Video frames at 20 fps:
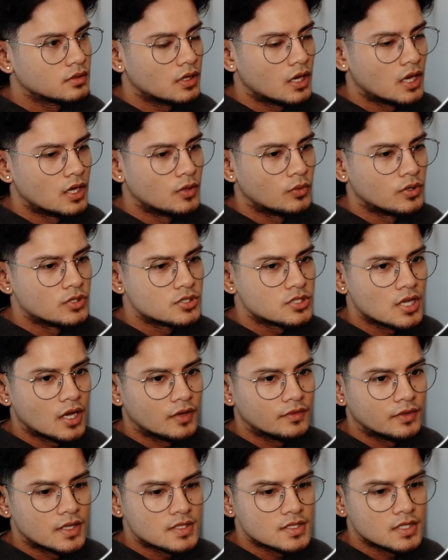and once you
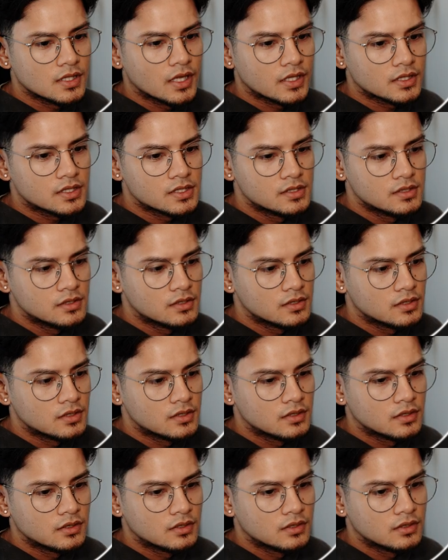have that selected,
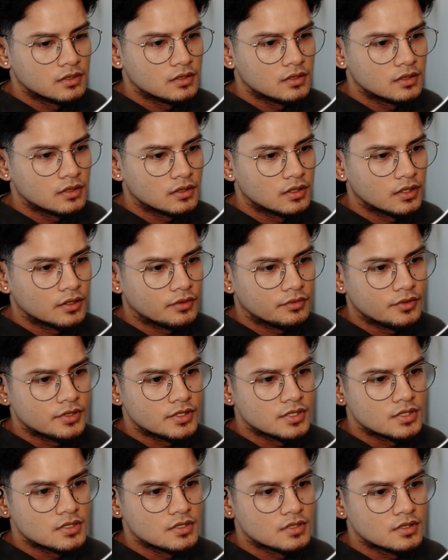click
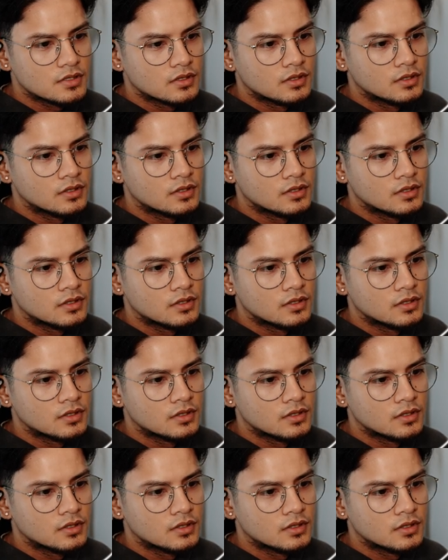freeze.